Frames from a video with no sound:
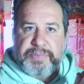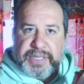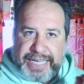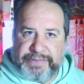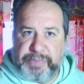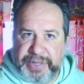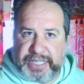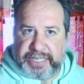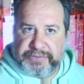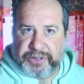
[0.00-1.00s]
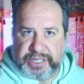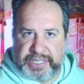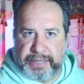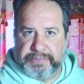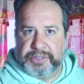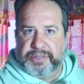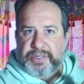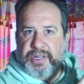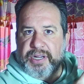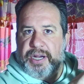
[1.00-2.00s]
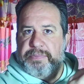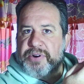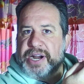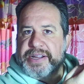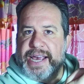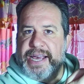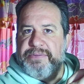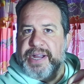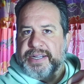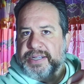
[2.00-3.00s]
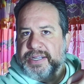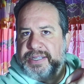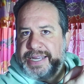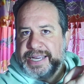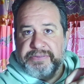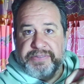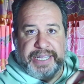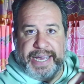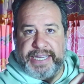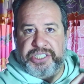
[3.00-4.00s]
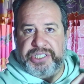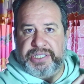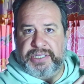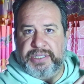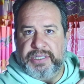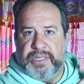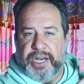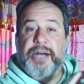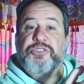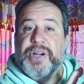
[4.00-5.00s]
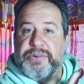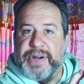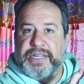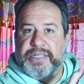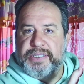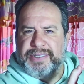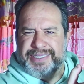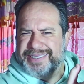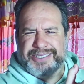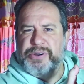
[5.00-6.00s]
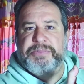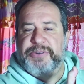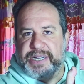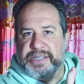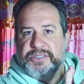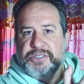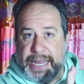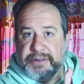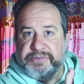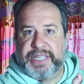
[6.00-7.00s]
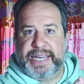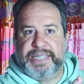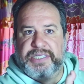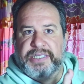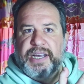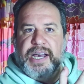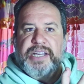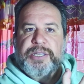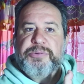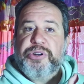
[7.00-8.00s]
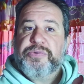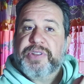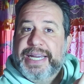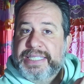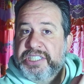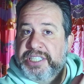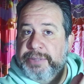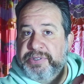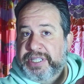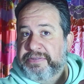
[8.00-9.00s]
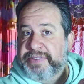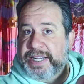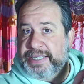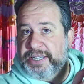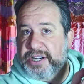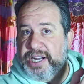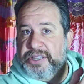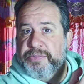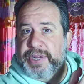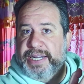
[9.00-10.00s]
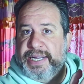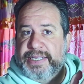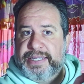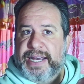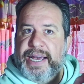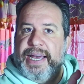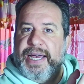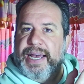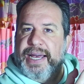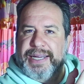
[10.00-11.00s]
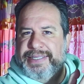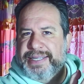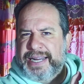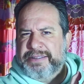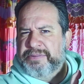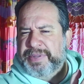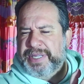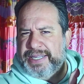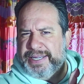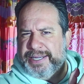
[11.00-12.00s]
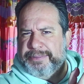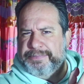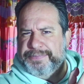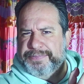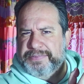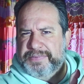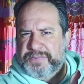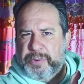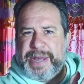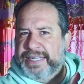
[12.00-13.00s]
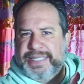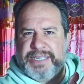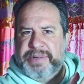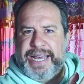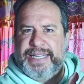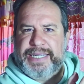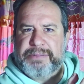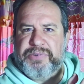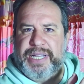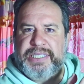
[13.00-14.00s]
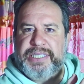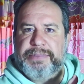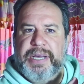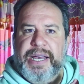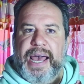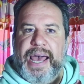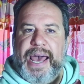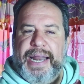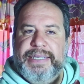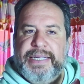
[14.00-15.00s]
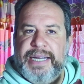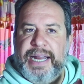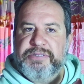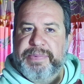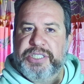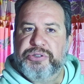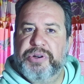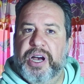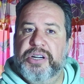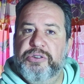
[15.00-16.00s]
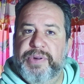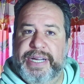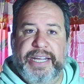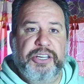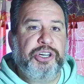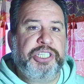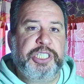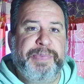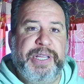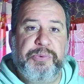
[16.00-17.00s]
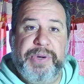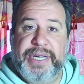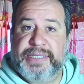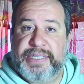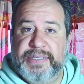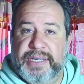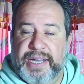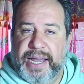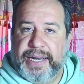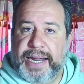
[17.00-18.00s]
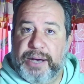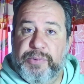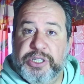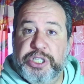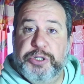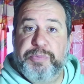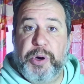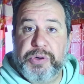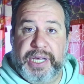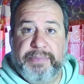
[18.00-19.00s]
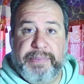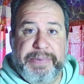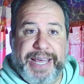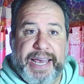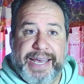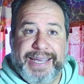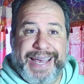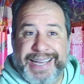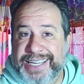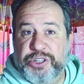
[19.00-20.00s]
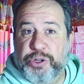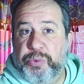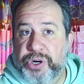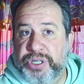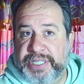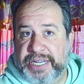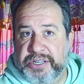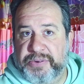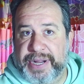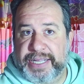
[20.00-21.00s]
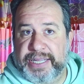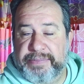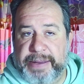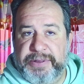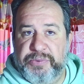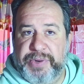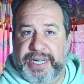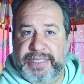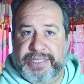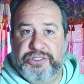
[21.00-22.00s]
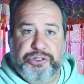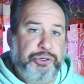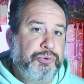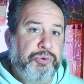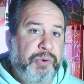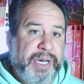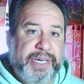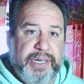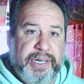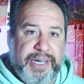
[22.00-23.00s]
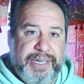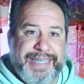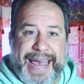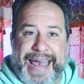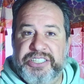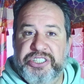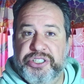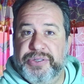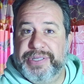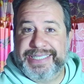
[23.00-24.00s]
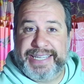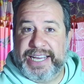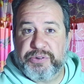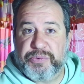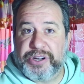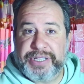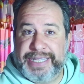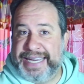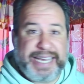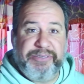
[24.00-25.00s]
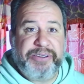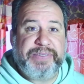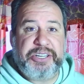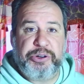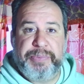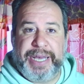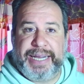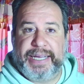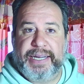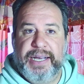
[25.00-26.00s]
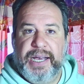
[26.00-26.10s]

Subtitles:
Believability, for example, prior gang record, gang affiliation, drug record, criminal record, gang affiliation, some sort of relationship with the defendant or other witness. It doesn't have to be romantic, it can be any type of relationship. And it doesn't have to be so concrete. It could just be the witness is not well spoken. Maybe they can't get the words out correctly. Maybe the witness is too quick to answer and they say the wrong thing even if they don't mean it.